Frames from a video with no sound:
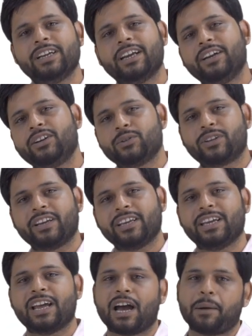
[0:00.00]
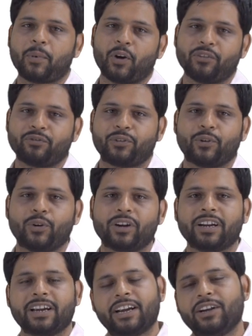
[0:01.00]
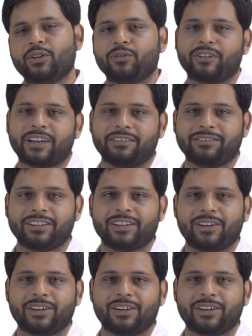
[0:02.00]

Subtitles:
into 3 upon 4 into 5.